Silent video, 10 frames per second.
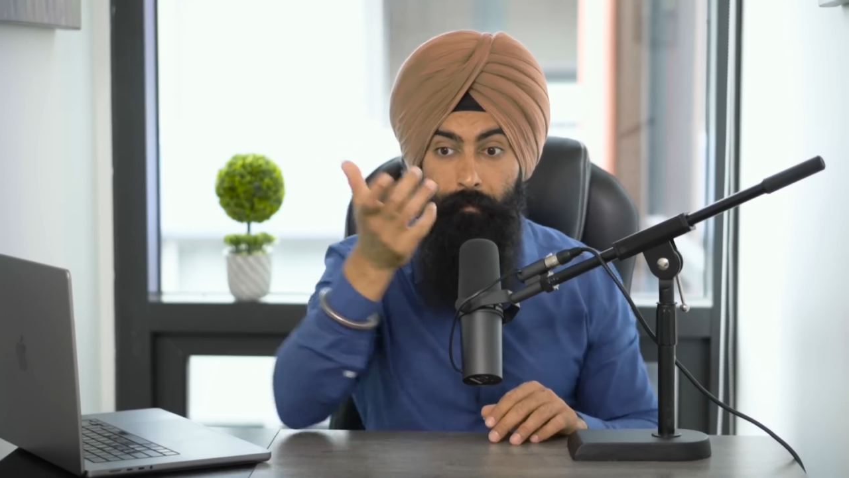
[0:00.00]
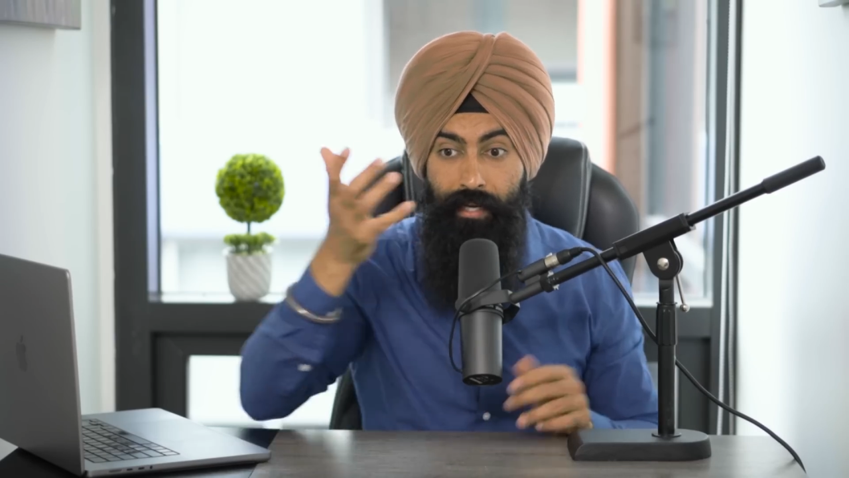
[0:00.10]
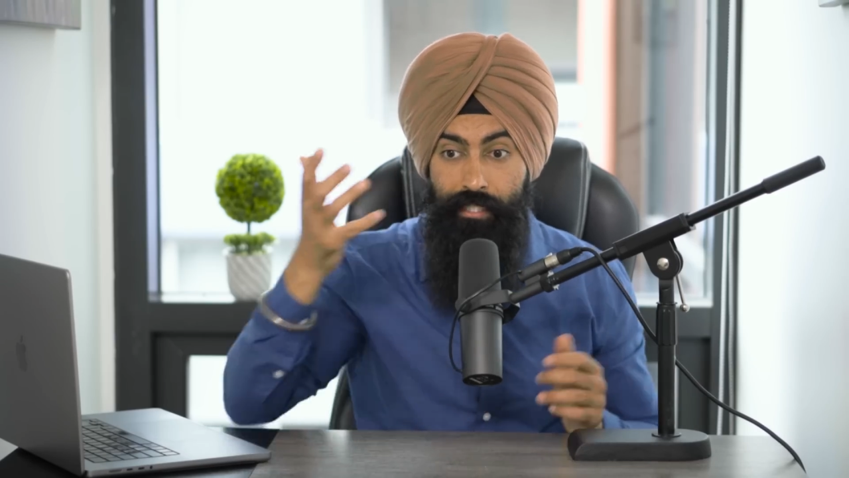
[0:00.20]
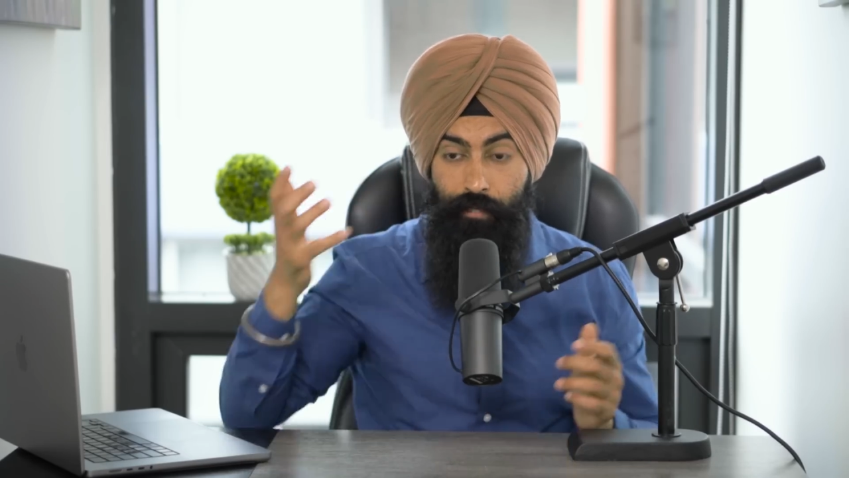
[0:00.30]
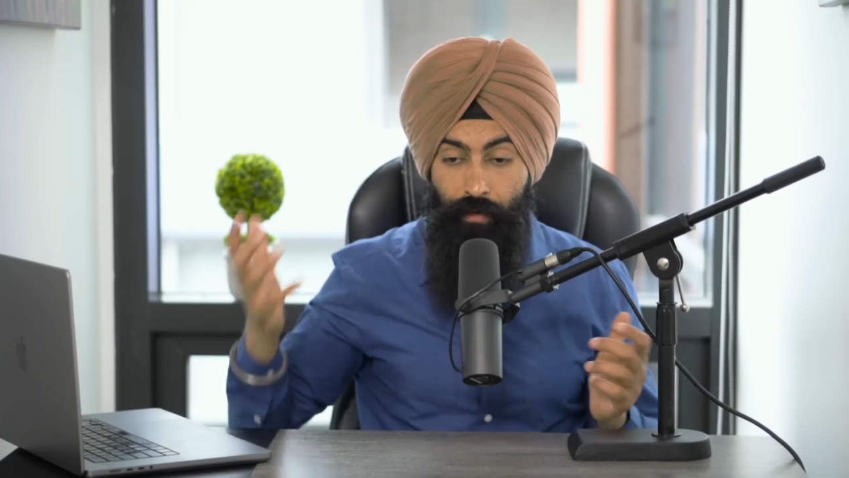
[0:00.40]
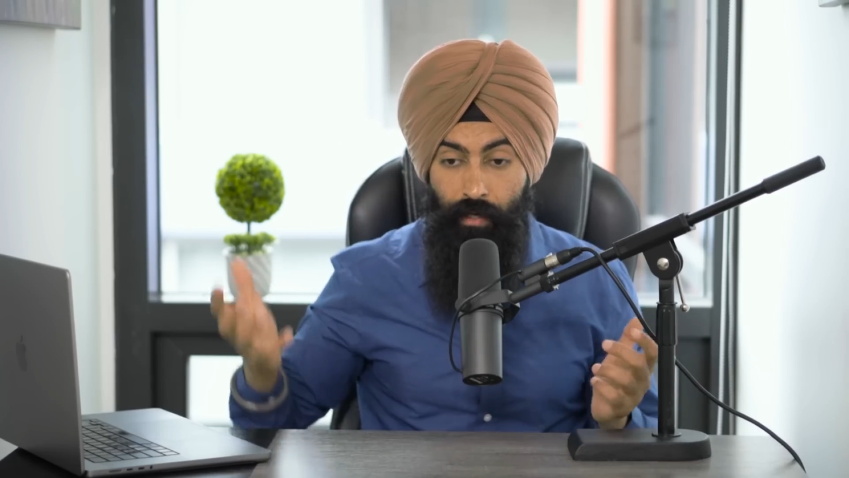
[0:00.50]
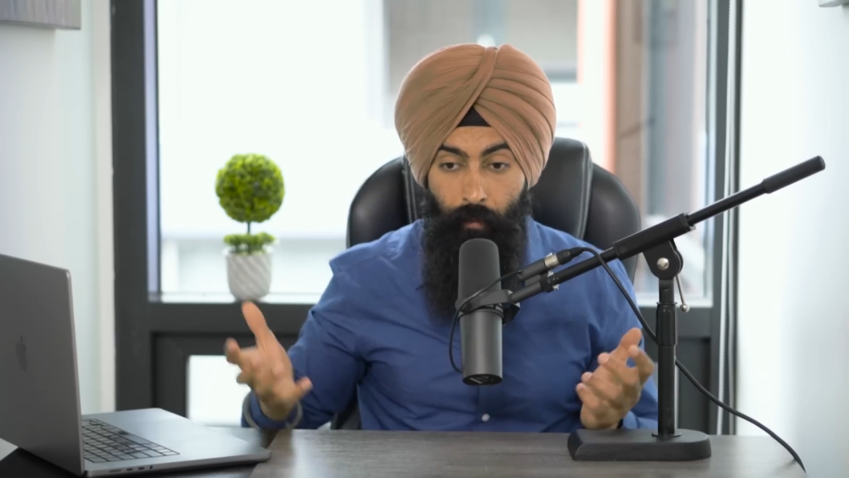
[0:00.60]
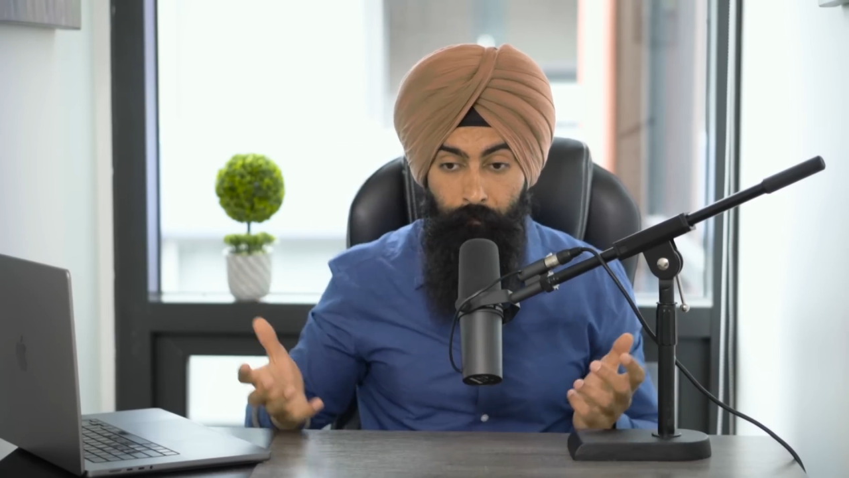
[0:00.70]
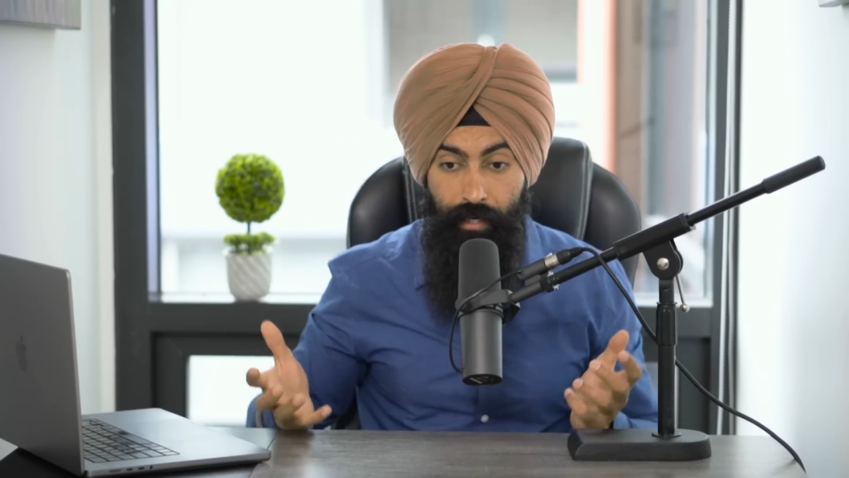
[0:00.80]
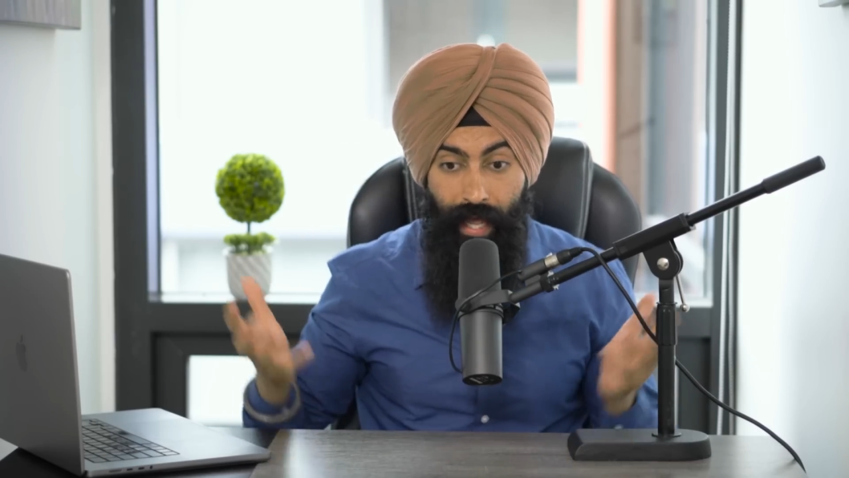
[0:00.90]
because if a
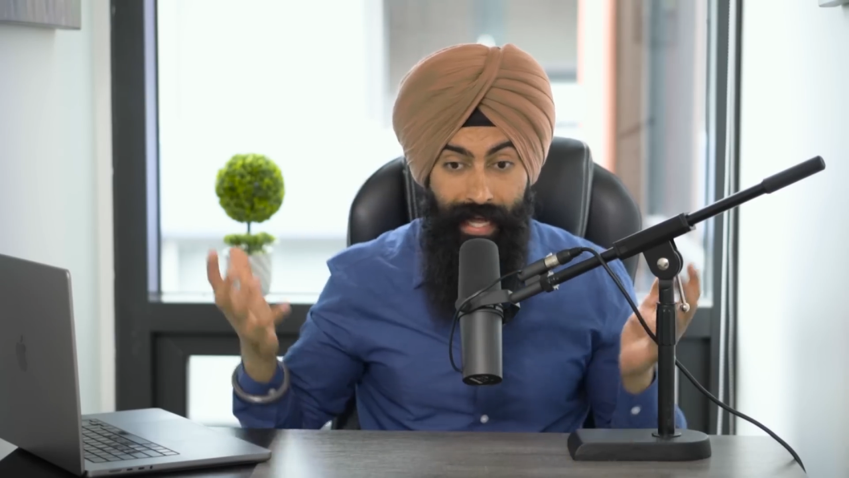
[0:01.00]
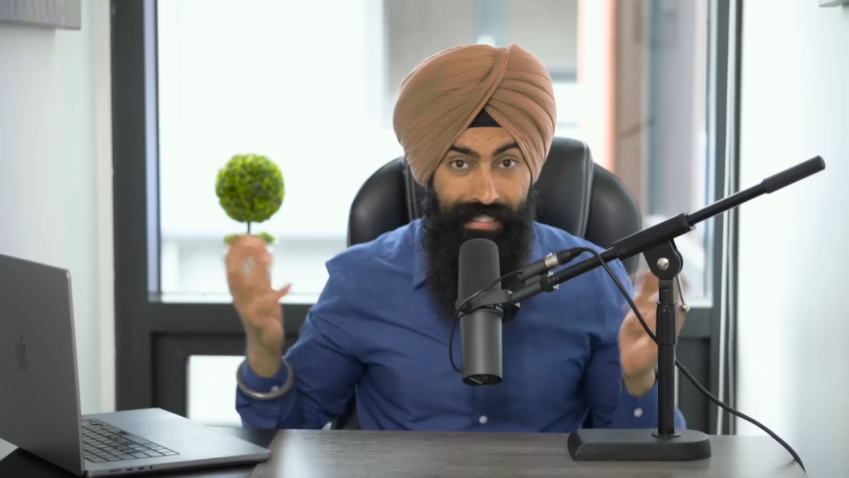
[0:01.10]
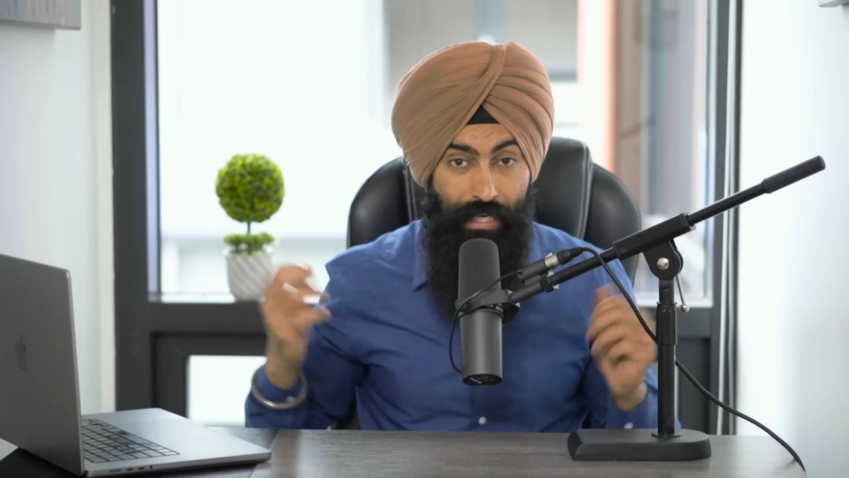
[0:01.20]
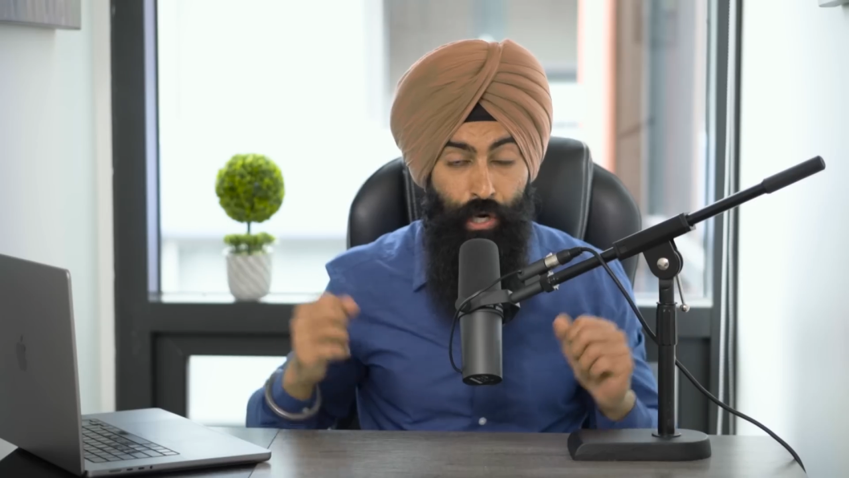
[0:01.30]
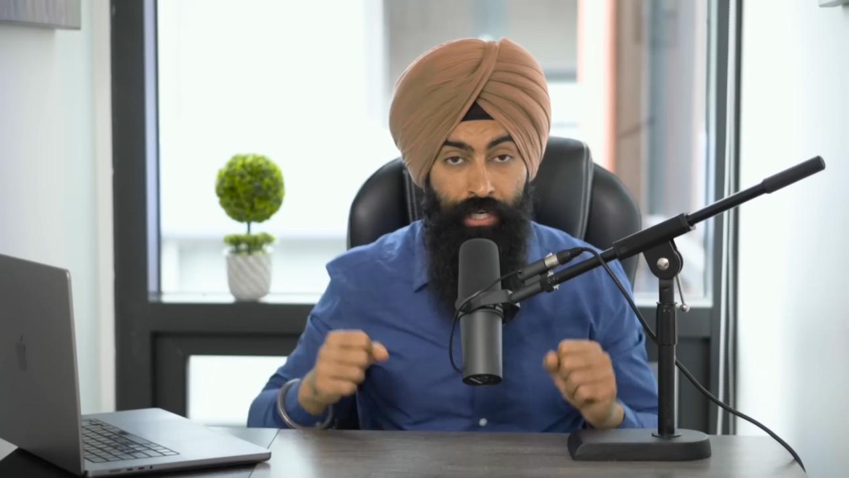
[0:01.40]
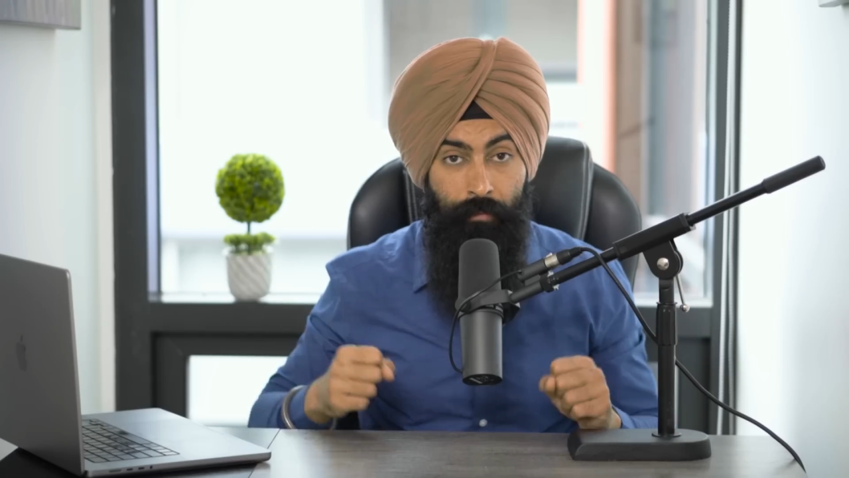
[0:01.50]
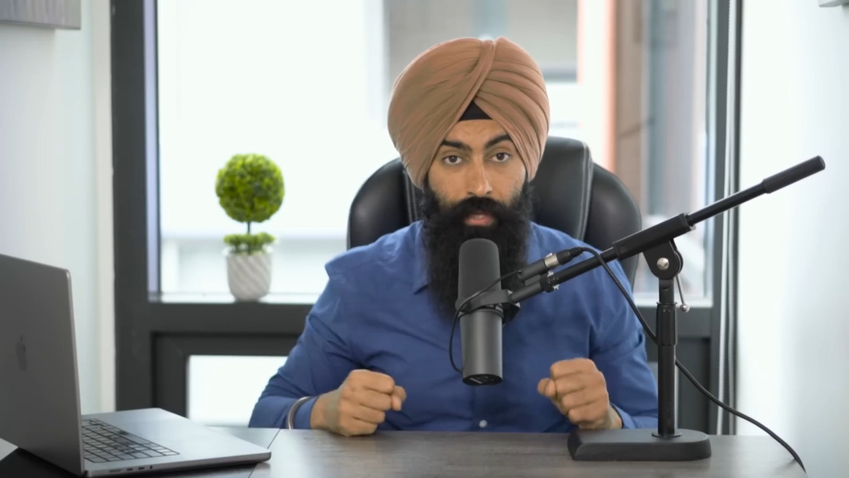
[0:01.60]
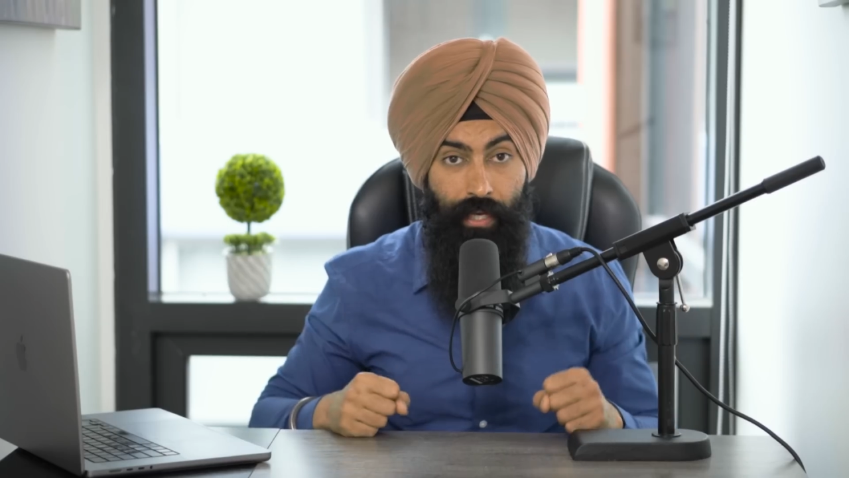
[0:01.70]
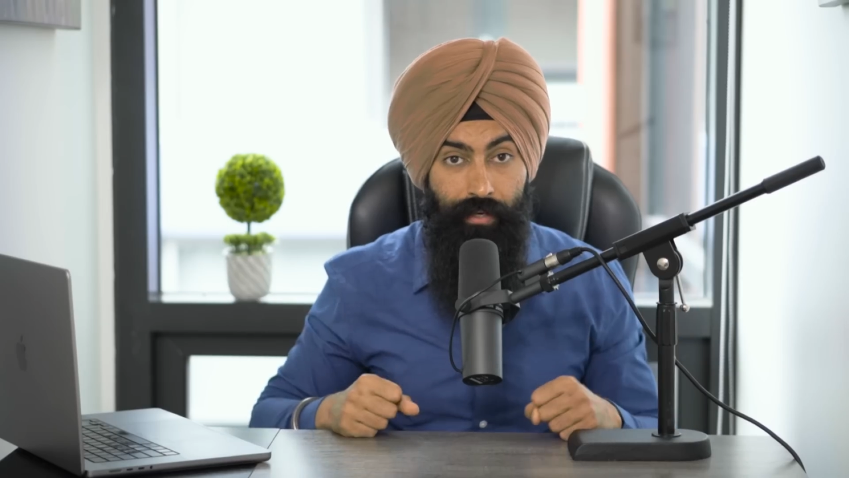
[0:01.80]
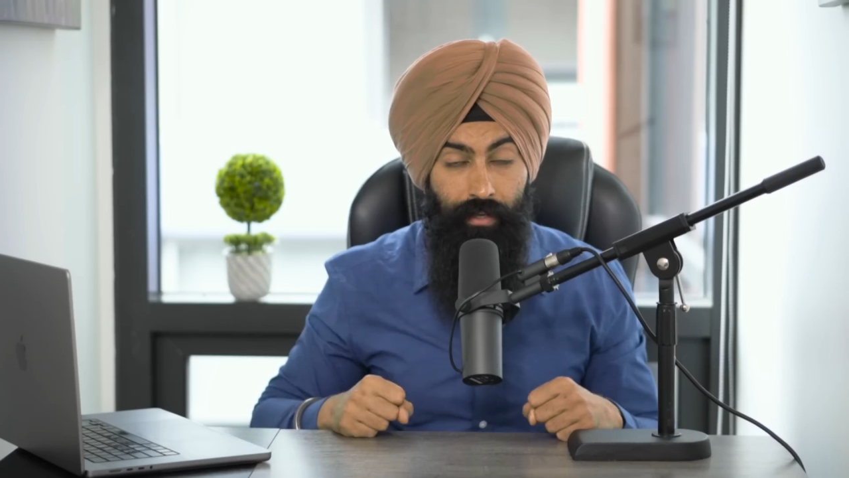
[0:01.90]
company has $100
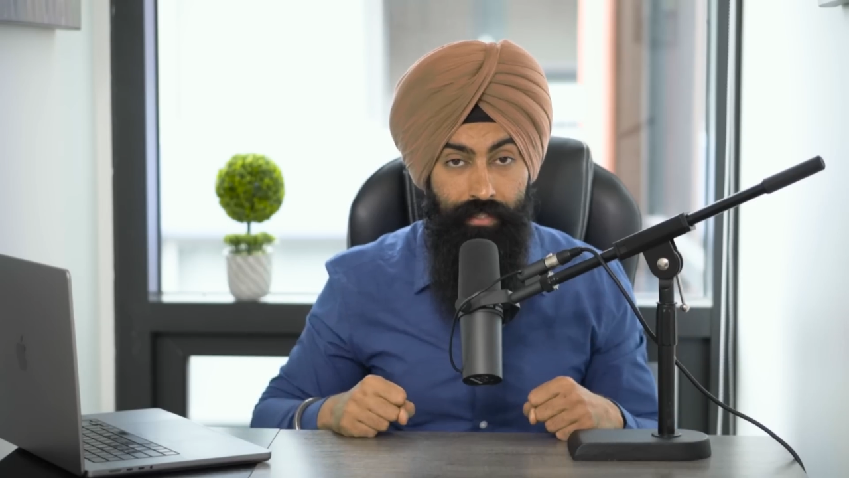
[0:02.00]
million